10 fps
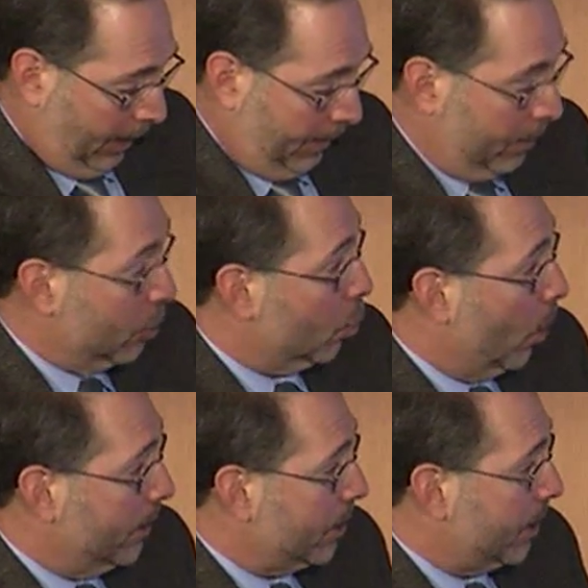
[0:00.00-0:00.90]
There's
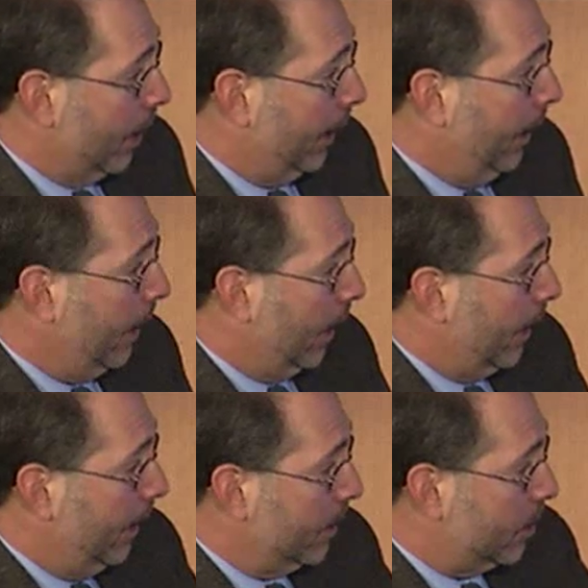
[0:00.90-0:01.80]
one study,
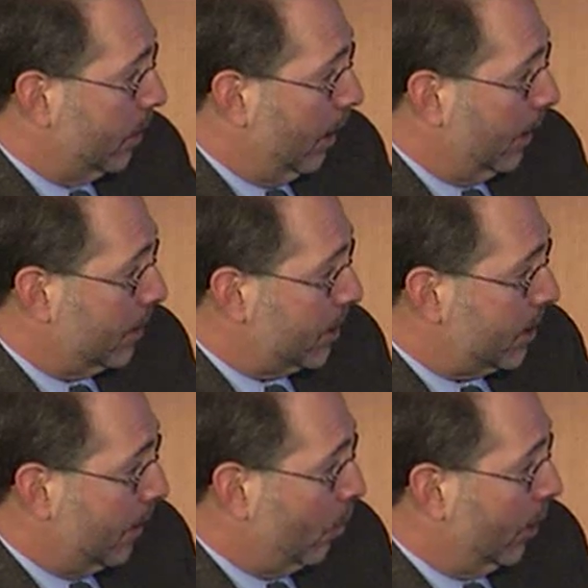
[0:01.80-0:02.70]
it's
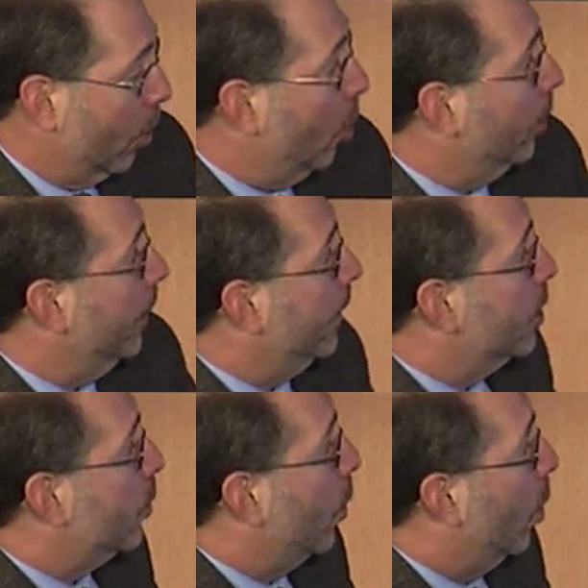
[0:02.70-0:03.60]
somewhat old at
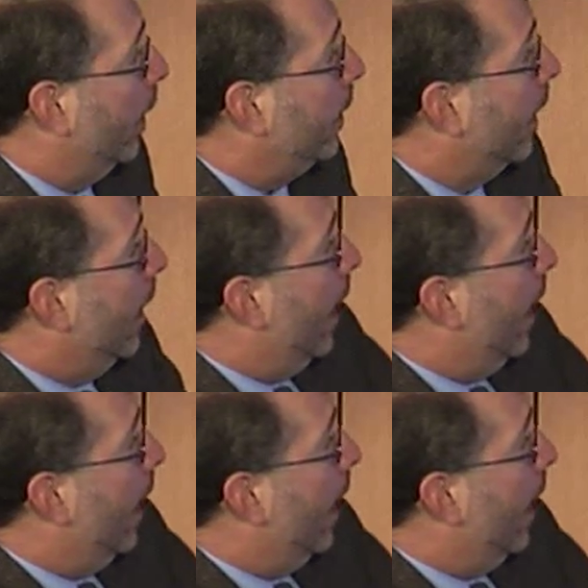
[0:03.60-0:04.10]
this point.